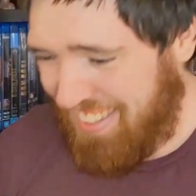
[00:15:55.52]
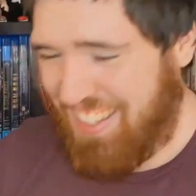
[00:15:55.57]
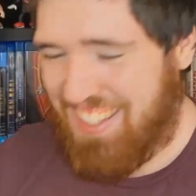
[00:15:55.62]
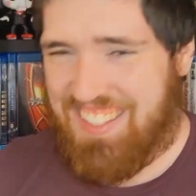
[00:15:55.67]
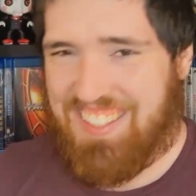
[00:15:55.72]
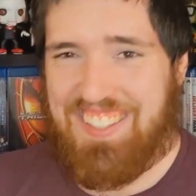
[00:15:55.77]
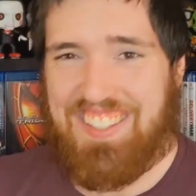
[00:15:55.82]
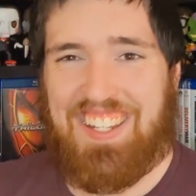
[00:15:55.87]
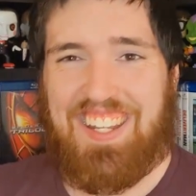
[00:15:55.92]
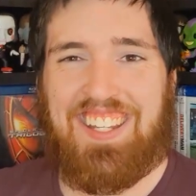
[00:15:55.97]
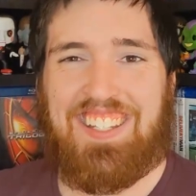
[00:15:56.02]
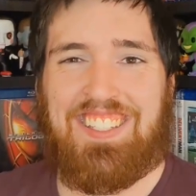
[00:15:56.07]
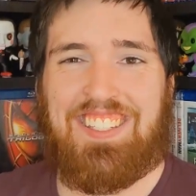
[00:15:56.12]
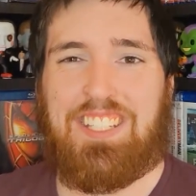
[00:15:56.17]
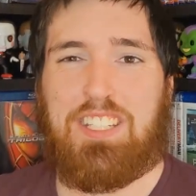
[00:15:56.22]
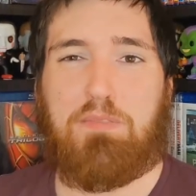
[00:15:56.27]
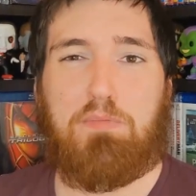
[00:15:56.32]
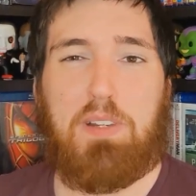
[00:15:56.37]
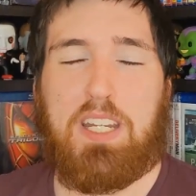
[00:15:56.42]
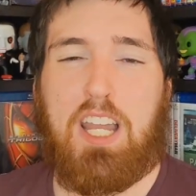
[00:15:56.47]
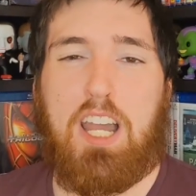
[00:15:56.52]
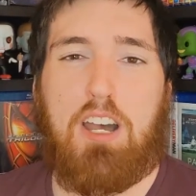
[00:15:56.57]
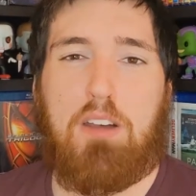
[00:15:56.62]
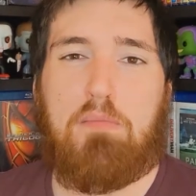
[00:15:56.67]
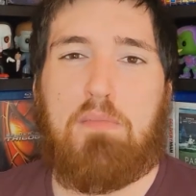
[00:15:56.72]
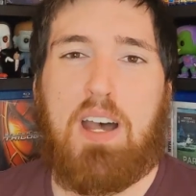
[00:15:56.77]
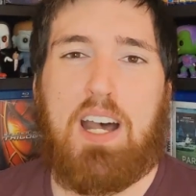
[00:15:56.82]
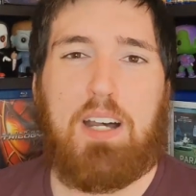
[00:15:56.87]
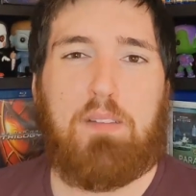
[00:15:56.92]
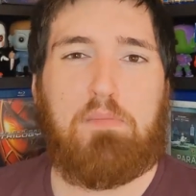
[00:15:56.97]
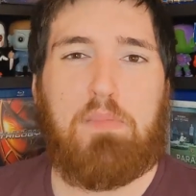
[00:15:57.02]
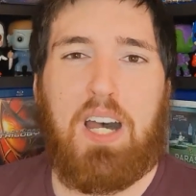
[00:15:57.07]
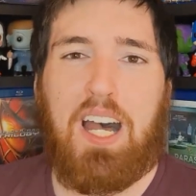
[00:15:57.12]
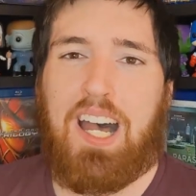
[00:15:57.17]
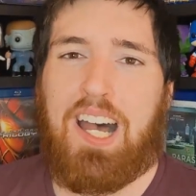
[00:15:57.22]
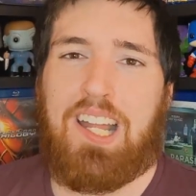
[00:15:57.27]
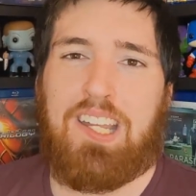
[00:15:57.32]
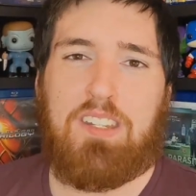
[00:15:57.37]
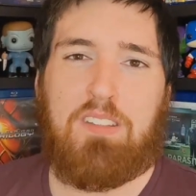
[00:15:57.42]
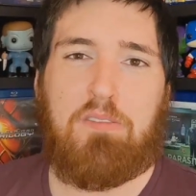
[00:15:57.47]
It's just become a
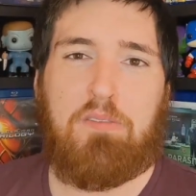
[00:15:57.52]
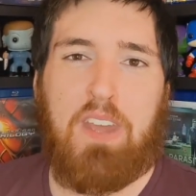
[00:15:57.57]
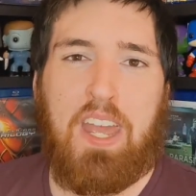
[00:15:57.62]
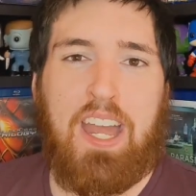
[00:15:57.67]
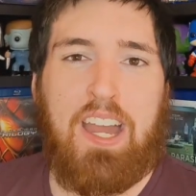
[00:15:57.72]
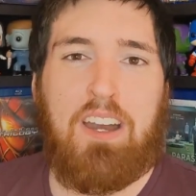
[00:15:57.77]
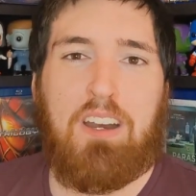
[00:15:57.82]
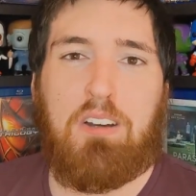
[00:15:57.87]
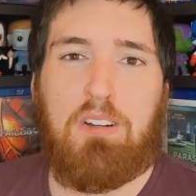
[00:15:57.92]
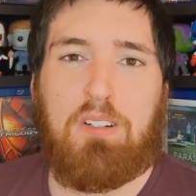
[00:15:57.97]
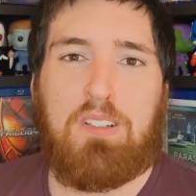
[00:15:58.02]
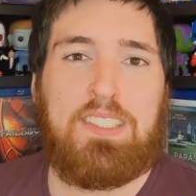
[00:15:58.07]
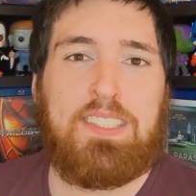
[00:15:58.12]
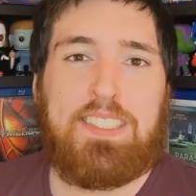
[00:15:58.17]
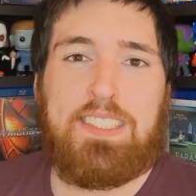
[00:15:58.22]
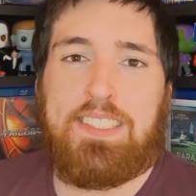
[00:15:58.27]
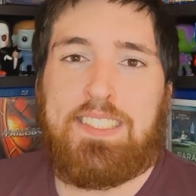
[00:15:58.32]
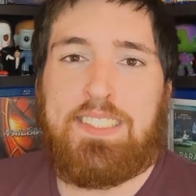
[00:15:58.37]
part of our